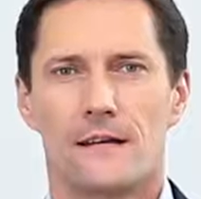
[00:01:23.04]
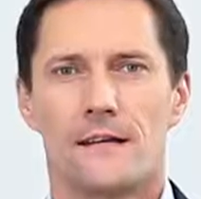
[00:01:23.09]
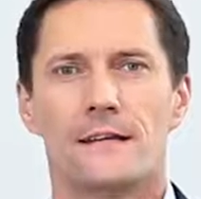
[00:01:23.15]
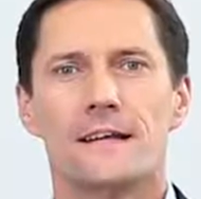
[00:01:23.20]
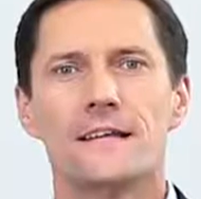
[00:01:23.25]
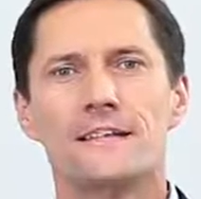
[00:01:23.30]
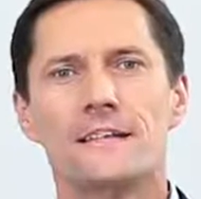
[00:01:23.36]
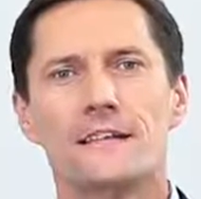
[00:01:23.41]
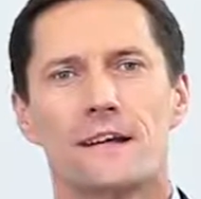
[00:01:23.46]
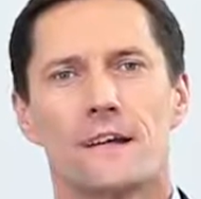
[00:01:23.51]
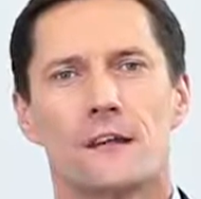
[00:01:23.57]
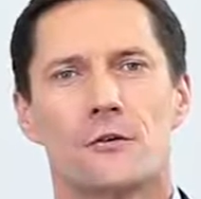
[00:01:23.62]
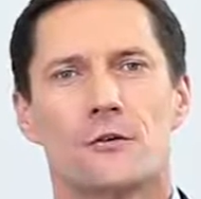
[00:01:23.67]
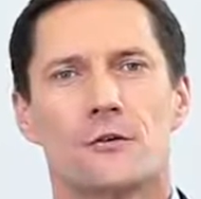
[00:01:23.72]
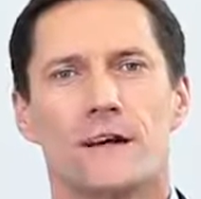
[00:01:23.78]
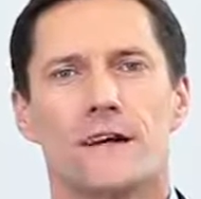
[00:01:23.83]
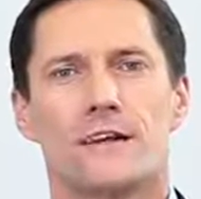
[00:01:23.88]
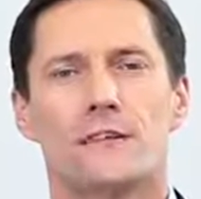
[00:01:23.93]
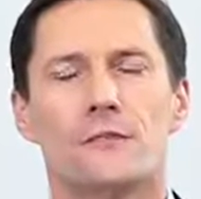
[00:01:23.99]
Let's take a
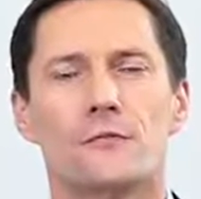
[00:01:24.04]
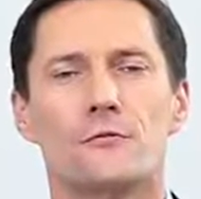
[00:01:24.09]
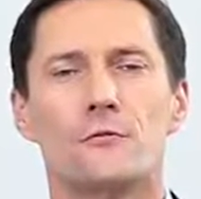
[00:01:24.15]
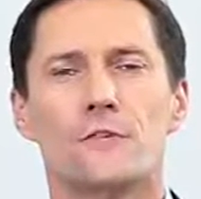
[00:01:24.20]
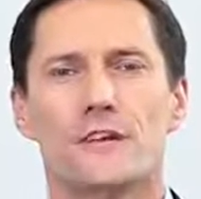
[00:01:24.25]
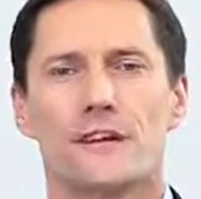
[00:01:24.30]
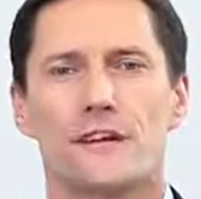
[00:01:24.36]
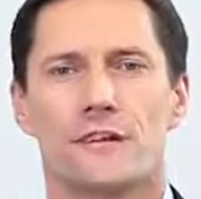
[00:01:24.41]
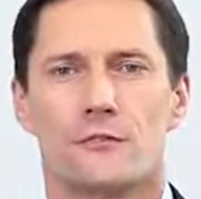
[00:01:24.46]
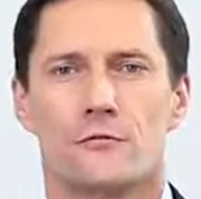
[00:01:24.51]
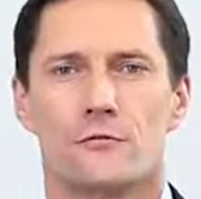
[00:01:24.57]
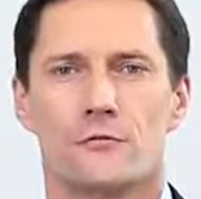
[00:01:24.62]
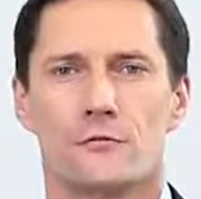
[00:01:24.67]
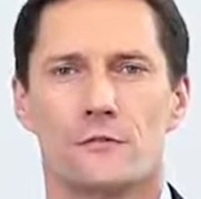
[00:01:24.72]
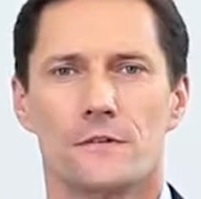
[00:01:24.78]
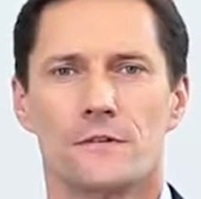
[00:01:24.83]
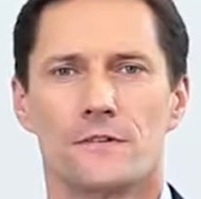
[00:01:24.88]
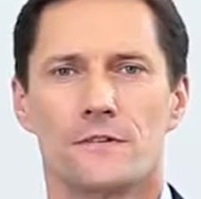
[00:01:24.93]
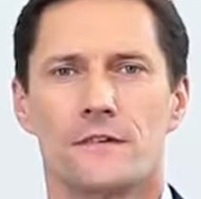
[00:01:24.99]
look at two key
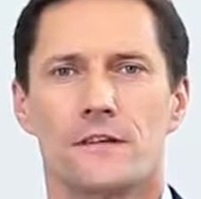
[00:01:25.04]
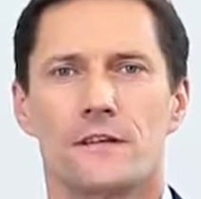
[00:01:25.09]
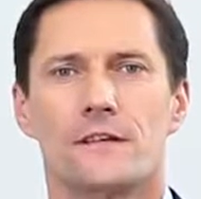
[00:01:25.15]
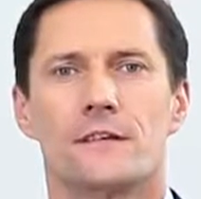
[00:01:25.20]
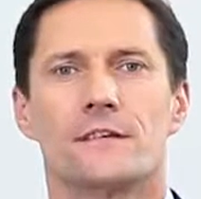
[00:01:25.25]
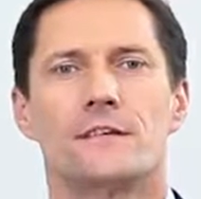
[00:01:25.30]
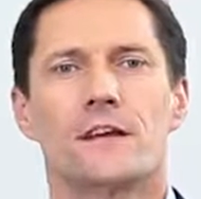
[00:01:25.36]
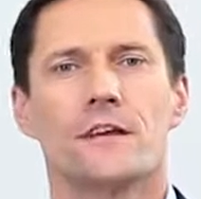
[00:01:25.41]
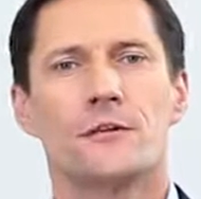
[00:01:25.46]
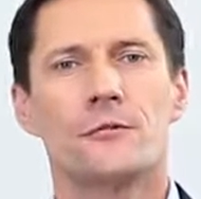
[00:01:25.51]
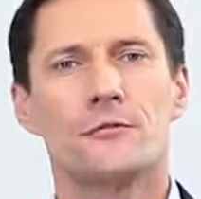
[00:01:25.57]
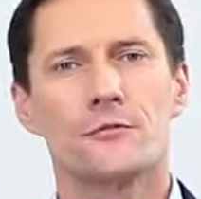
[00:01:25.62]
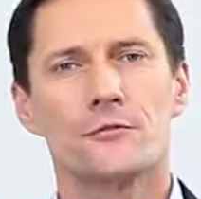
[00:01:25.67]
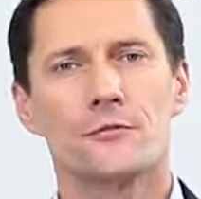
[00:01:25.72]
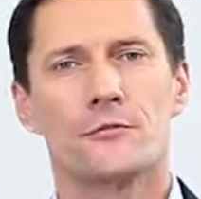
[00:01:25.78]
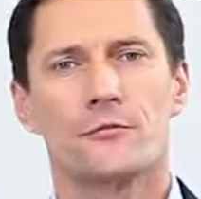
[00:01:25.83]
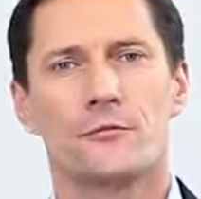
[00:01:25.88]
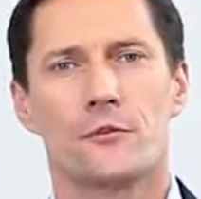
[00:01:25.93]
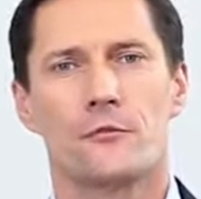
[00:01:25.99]
tools that are used
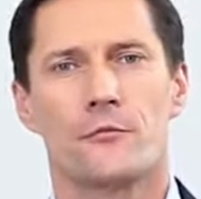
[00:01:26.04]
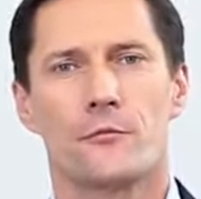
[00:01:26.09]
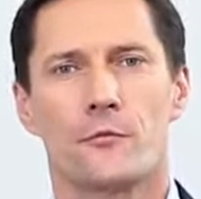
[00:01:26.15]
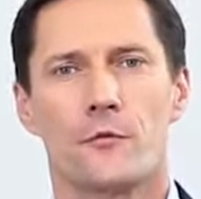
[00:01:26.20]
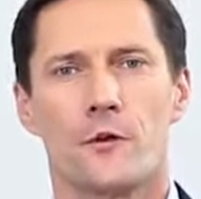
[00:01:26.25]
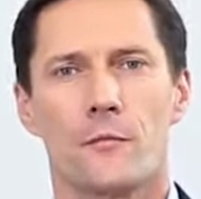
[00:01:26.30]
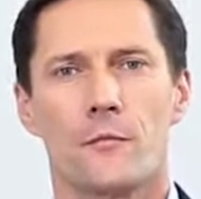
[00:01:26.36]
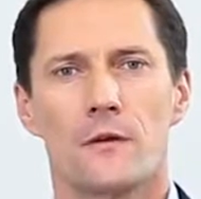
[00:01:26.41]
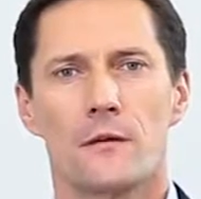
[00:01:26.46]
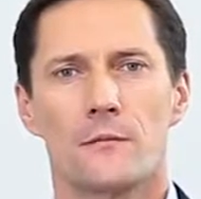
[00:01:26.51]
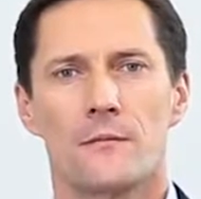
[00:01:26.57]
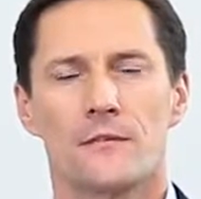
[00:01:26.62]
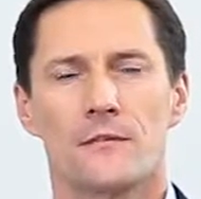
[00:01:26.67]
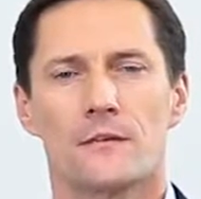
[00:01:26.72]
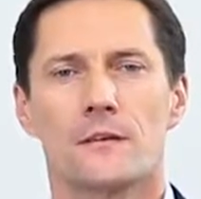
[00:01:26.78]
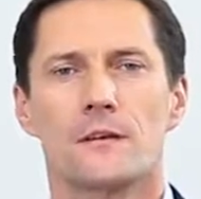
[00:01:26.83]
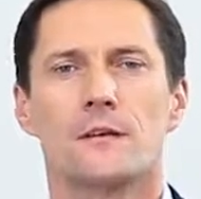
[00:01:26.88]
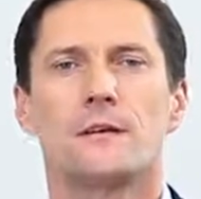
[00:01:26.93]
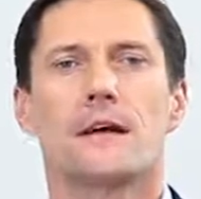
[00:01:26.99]
to solve
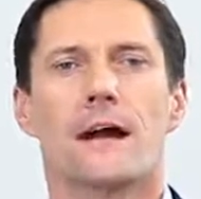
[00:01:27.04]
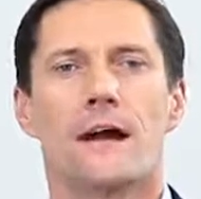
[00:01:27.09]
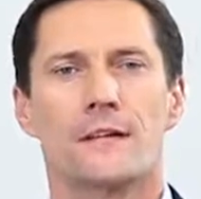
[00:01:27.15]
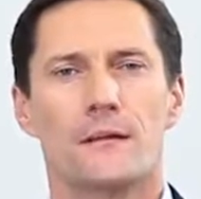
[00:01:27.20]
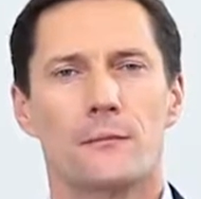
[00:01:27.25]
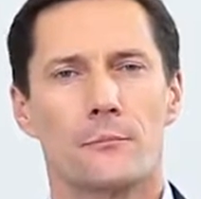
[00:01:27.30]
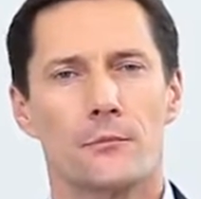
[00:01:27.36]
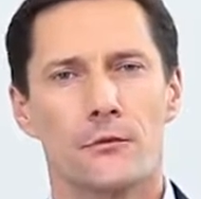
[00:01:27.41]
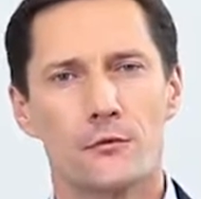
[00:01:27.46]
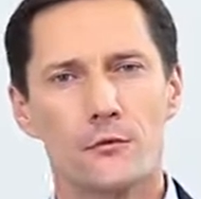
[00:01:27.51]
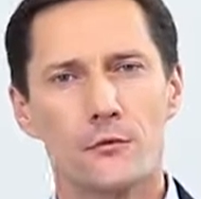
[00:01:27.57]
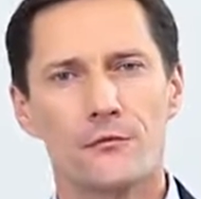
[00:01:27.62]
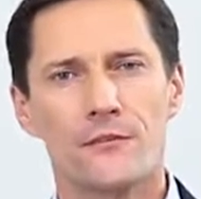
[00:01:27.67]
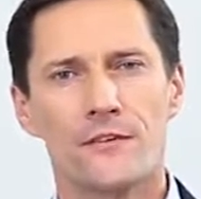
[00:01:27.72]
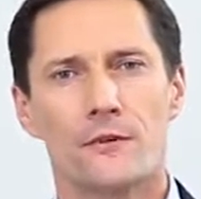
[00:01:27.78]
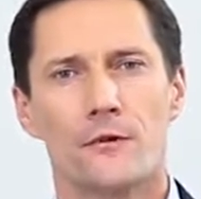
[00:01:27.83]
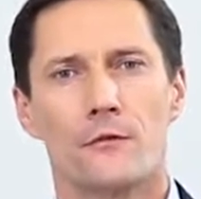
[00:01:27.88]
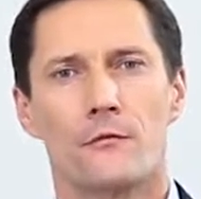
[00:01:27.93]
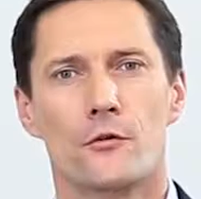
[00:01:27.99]
problems and improve
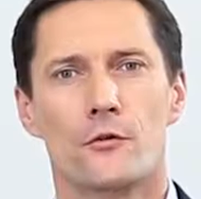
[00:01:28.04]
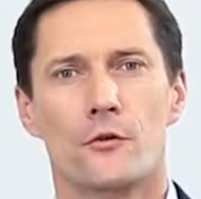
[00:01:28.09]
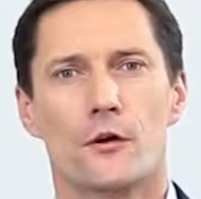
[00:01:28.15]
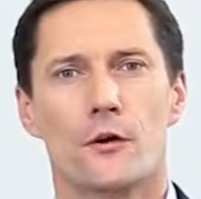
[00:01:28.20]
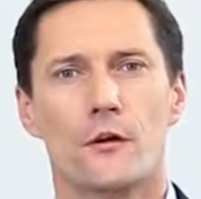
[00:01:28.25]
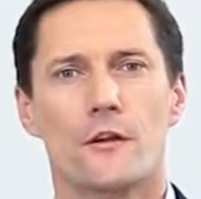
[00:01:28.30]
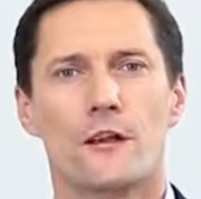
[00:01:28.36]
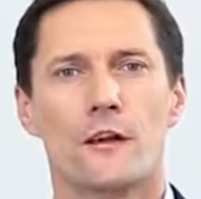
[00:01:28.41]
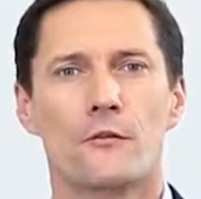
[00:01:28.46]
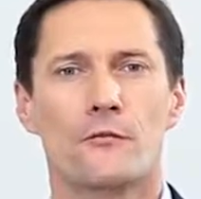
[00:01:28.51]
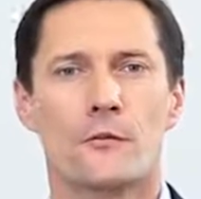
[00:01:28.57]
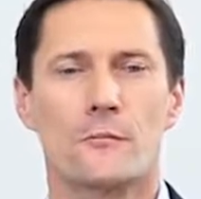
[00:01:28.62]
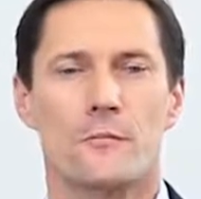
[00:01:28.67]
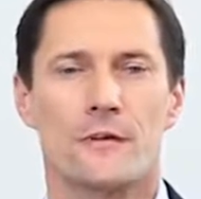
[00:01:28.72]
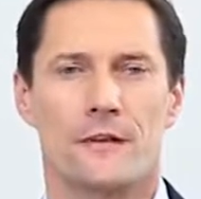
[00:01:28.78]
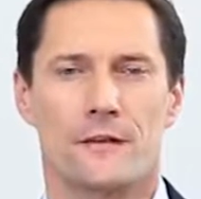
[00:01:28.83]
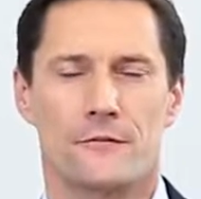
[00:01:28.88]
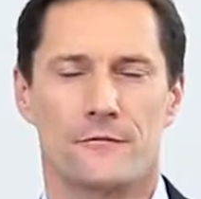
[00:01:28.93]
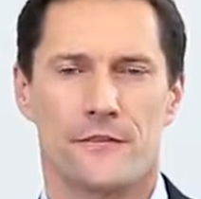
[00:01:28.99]
the overall
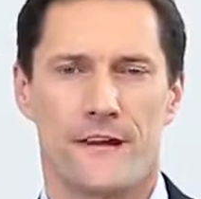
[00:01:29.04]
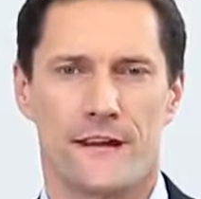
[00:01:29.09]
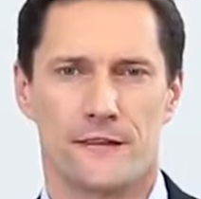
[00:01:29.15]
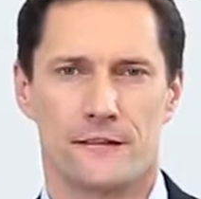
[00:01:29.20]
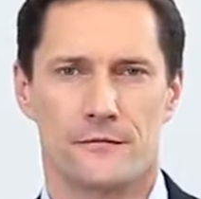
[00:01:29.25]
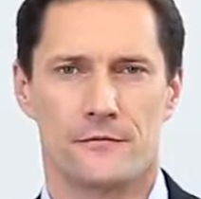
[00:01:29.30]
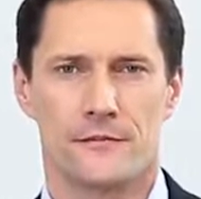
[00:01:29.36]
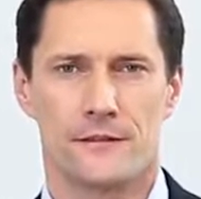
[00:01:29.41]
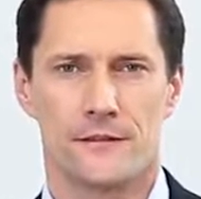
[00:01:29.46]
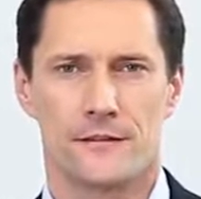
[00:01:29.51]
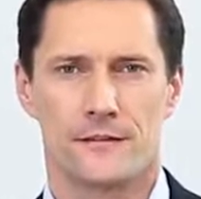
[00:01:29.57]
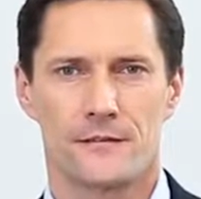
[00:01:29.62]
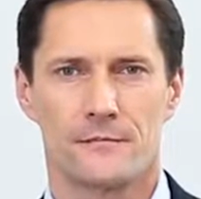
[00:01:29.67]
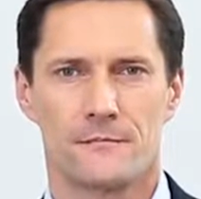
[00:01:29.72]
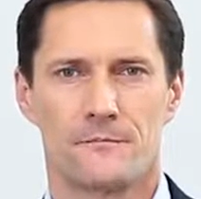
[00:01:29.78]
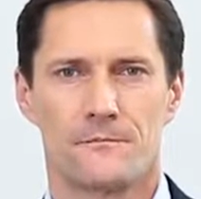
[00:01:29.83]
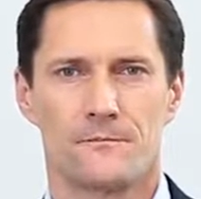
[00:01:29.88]
equipment effectiveness.